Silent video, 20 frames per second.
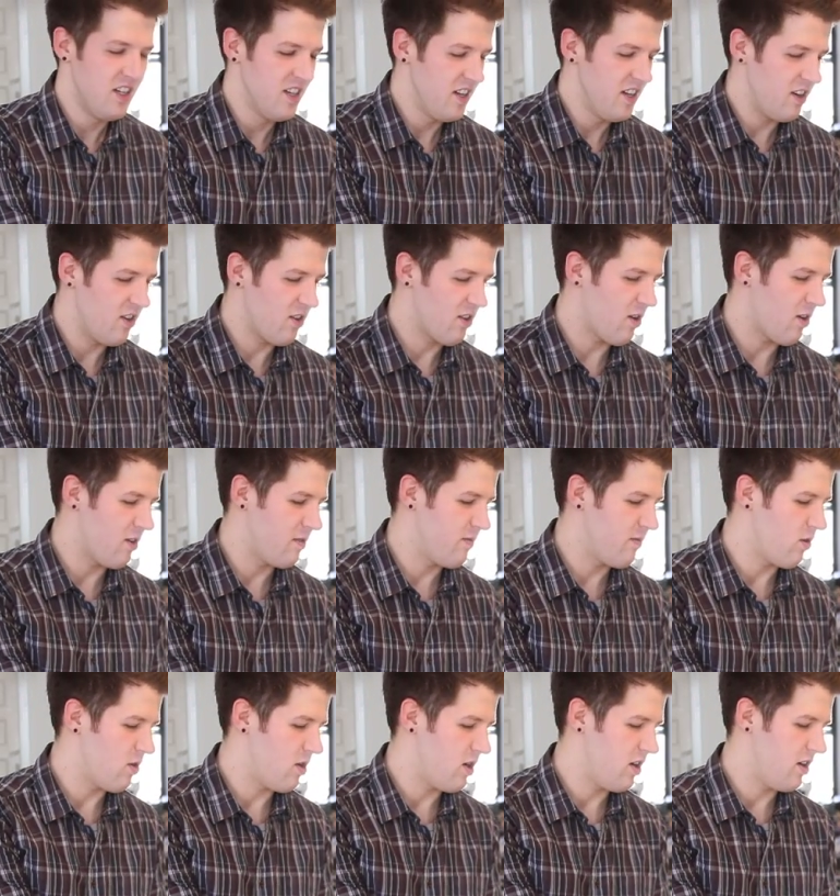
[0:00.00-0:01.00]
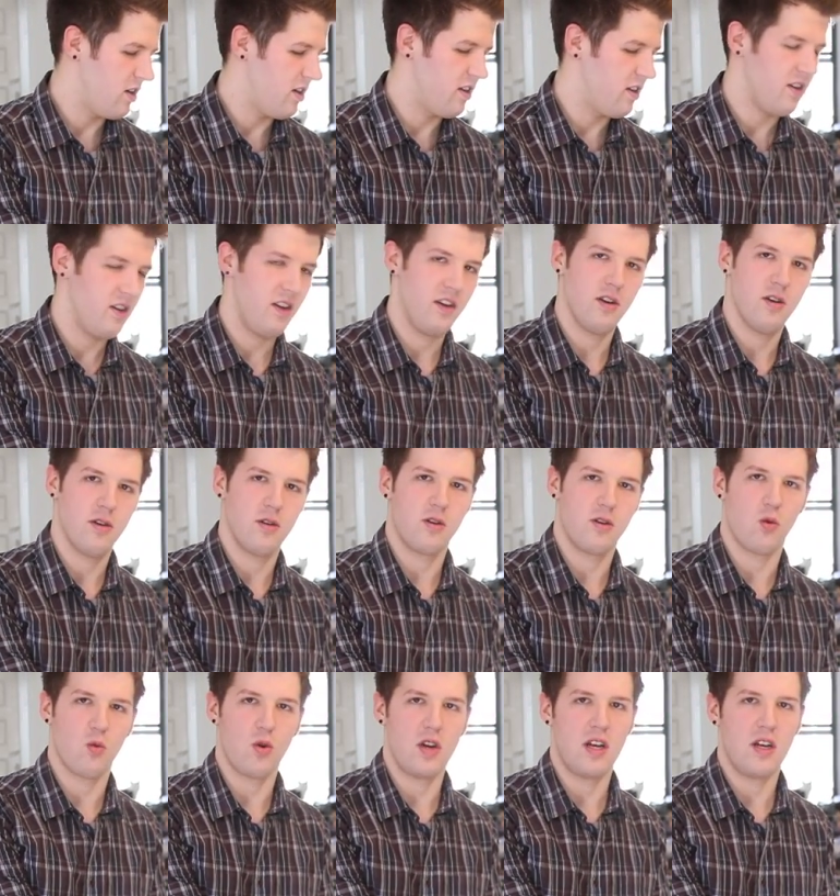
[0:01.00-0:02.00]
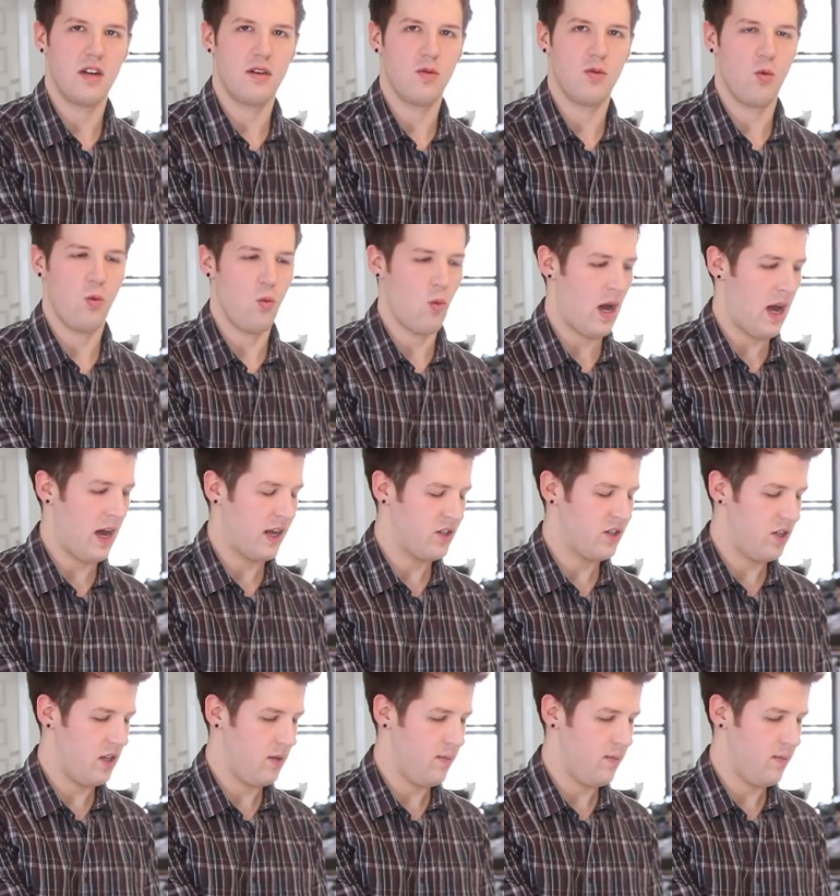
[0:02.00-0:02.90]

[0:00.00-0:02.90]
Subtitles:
Your garden variety, you know, green waxy